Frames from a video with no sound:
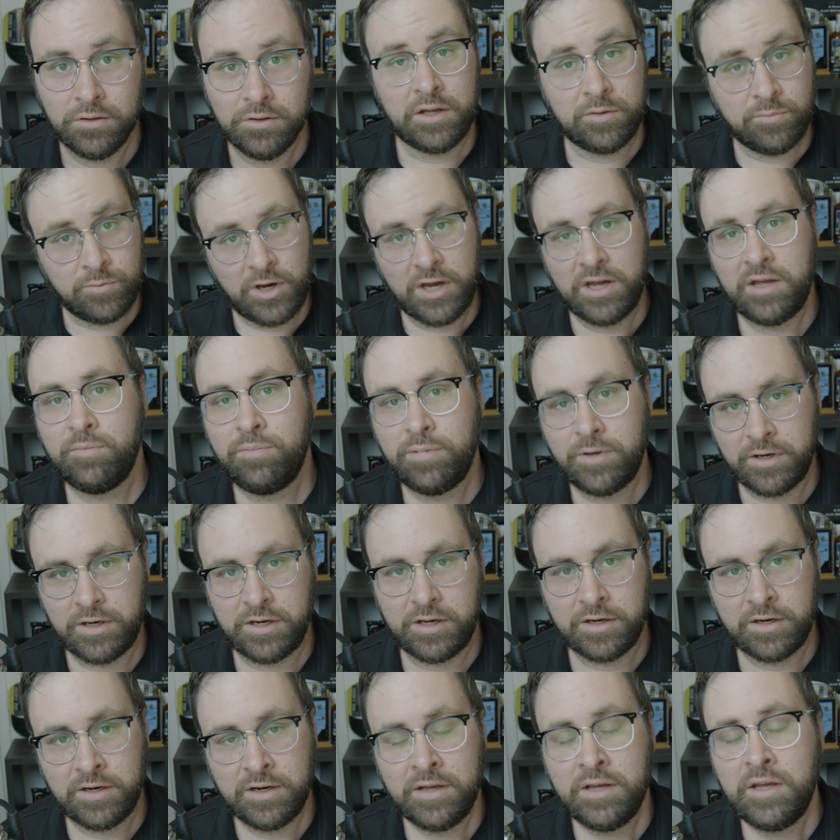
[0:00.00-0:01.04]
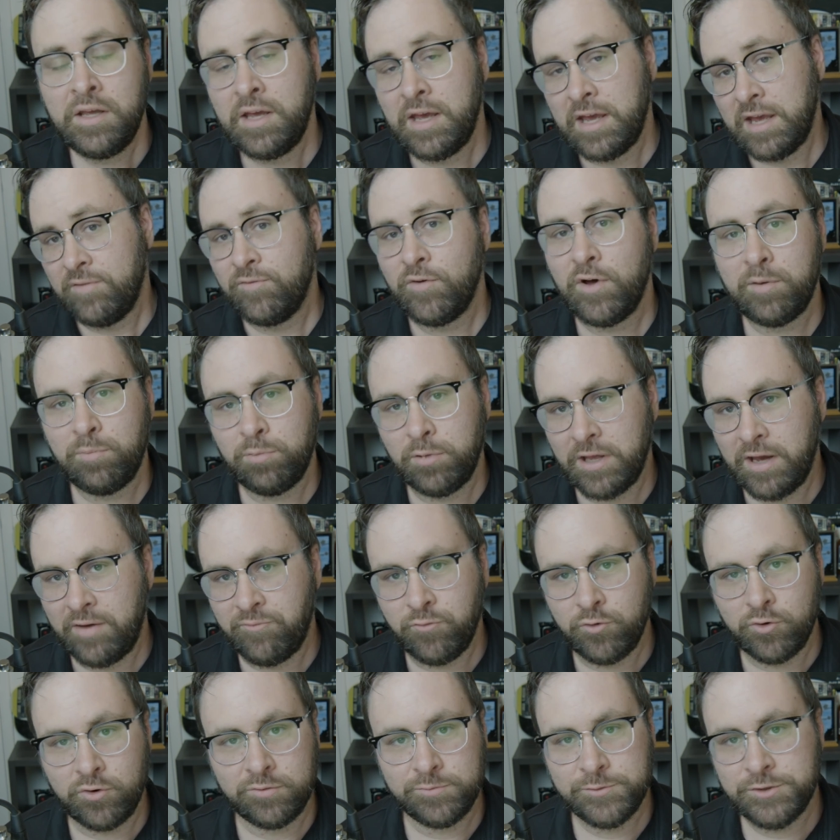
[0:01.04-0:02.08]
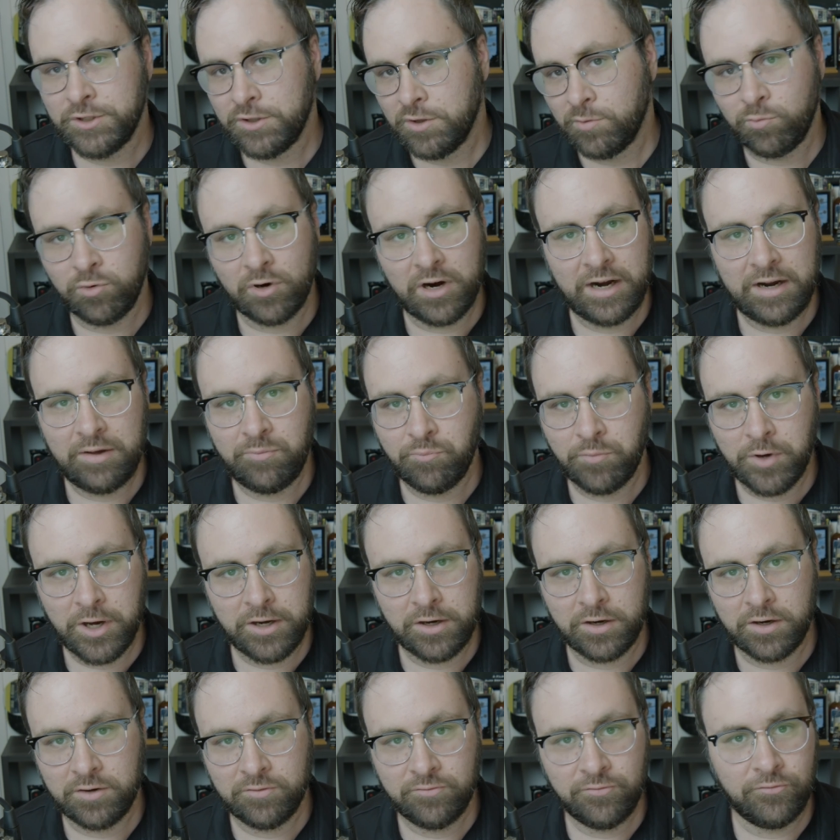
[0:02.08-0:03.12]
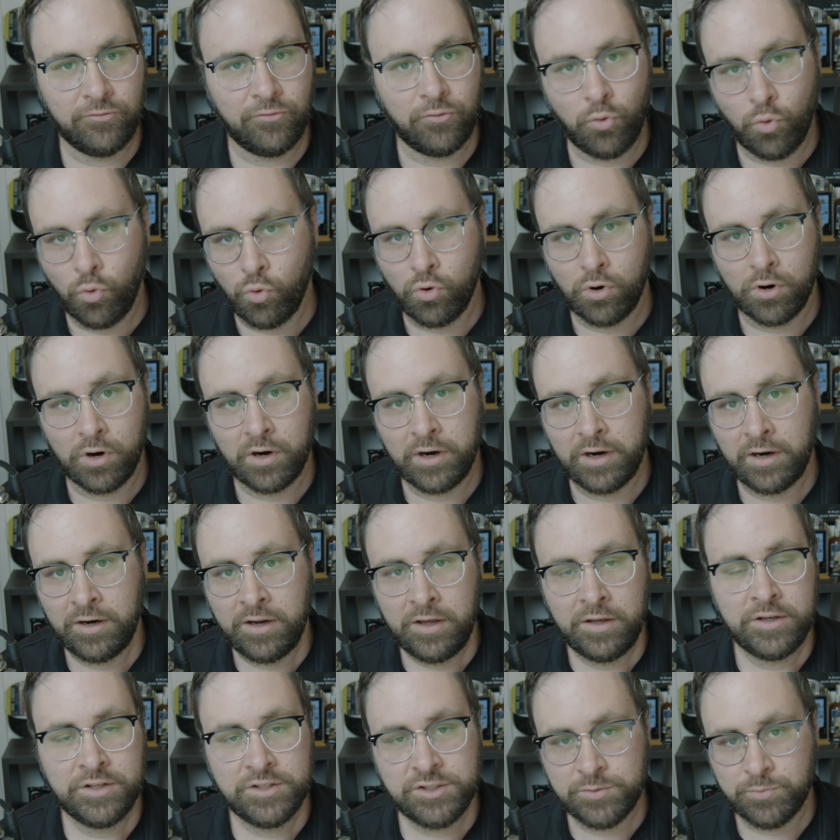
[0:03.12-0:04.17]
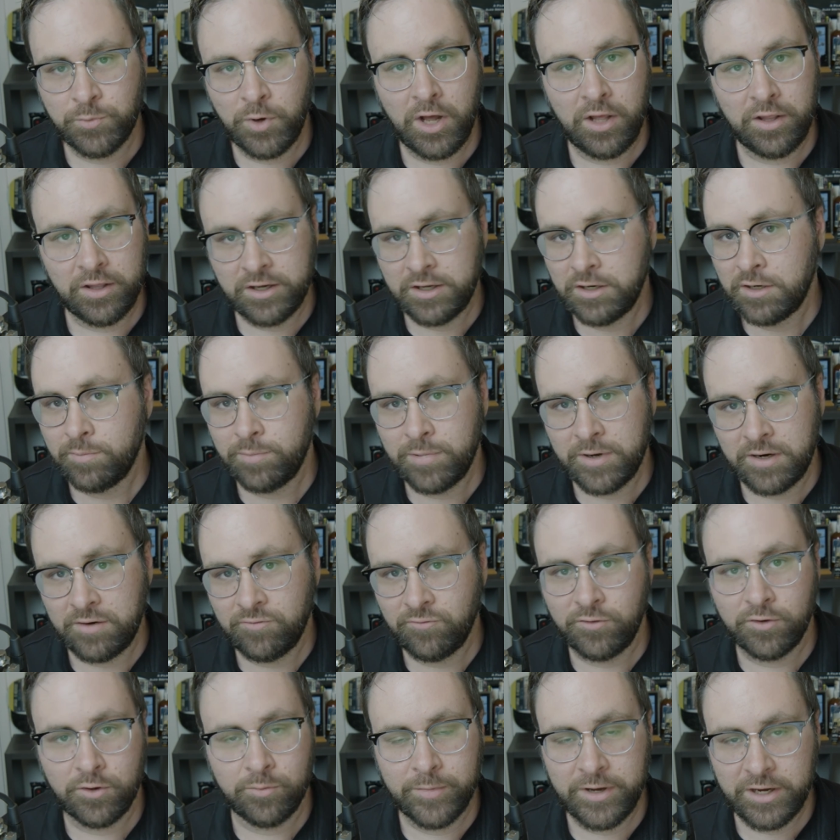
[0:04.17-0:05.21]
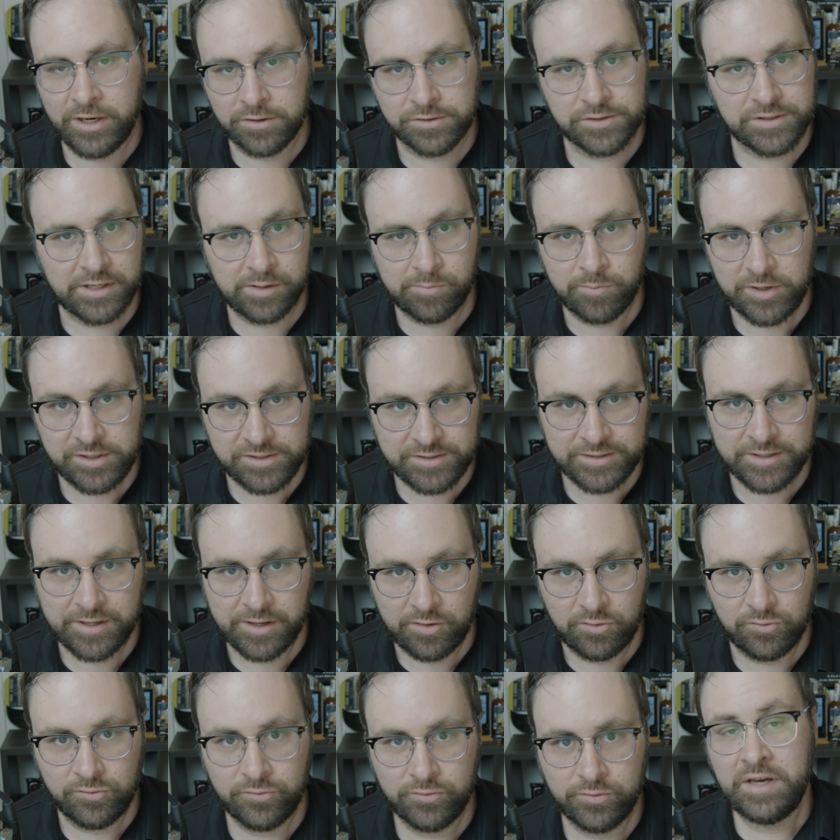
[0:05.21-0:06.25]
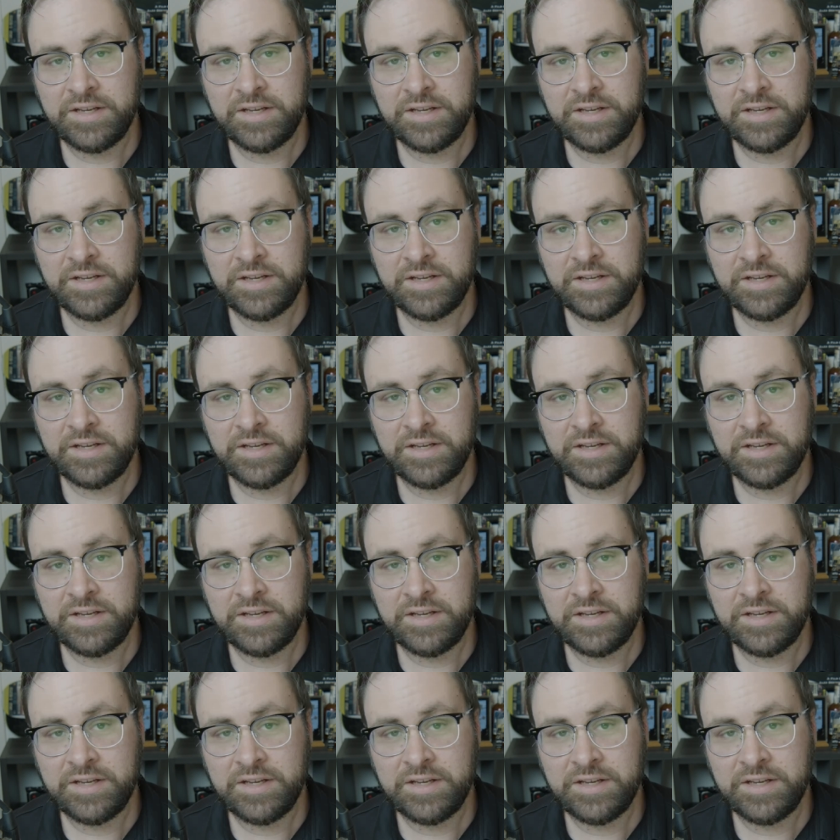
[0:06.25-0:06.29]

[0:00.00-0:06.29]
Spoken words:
In my opinion, AVOD platforms are the bread and butter for small independent filmmakers like myself.